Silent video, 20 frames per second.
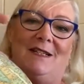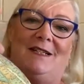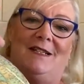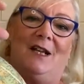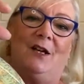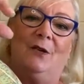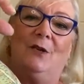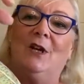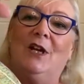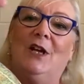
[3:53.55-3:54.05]

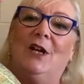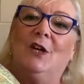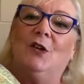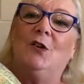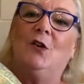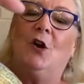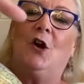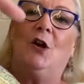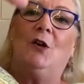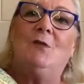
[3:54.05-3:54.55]
So
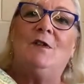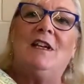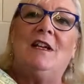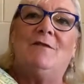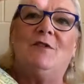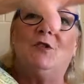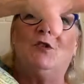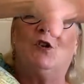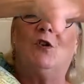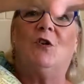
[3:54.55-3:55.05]
not only
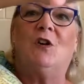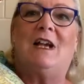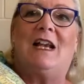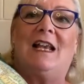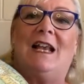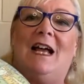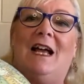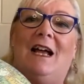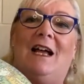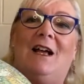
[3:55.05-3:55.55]
have you got
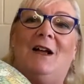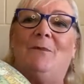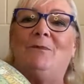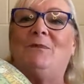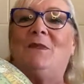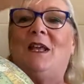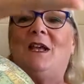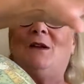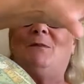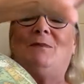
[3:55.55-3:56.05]

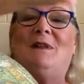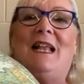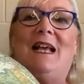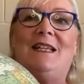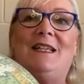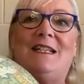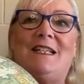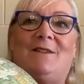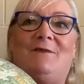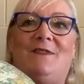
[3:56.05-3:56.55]

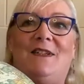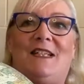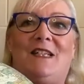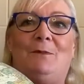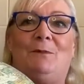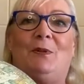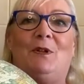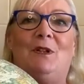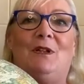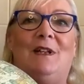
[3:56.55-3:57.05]
planets
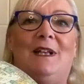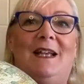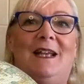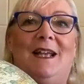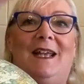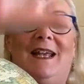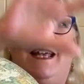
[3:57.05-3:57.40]
visible